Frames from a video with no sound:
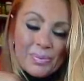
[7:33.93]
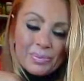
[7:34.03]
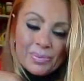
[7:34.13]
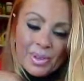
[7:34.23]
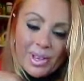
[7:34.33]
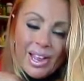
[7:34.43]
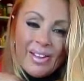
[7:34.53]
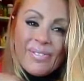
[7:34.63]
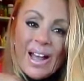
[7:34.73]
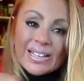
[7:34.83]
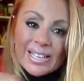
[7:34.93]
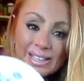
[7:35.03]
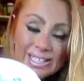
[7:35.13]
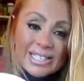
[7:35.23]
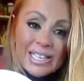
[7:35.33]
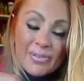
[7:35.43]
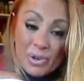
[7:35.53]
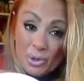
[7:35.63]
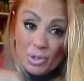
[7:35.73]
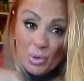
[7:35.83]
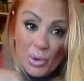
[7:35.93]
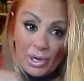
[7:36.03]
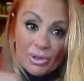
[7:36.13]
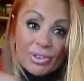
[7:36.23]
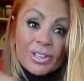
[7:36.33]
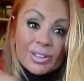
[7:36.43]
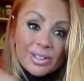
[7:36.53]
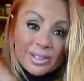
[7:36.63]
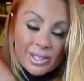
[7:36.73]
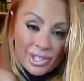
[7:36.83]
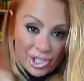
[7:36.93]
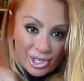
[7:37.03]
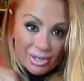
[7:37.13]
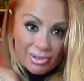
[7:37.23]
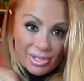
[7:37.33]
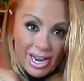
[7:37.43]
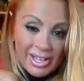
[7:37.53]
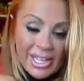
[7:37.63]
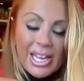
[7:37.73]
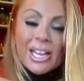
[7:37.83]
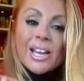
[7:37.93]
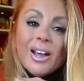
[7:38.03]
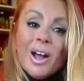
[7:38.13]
In fact, this stuff goes quicker than the Cheetos. I think